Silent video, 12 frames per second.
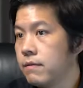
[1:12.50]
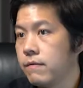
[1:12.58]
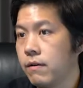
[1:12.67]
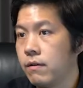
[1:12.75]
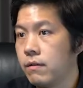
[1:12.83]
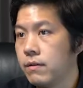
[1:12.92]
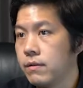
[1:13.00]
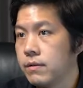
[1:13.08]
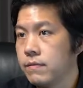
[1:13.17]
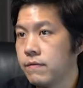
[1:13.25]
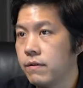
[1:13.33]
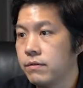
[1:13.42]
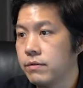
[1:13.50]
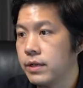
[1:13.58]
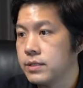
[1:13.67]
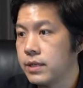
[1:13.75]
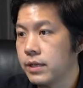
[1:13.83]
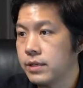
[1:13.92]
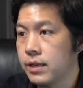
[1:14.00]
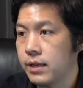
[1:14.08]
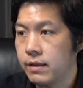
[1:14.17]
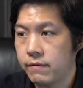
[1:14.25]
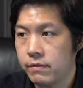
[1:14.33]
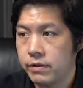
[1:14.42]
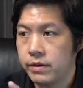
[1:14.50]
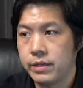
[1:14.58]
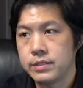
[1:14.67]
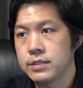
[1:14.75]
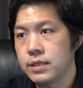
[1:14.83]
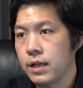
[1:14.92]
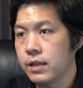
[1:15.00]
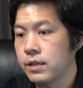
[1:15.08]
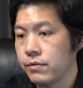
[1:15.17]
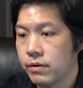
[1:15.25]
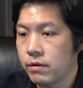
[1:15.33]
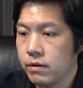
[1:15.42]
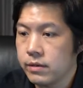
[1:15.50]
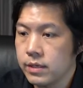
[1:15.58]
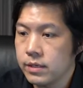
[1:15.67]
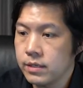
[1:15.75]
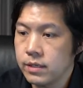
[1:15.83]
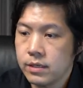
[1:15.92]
For today's lecture, I have already started the recording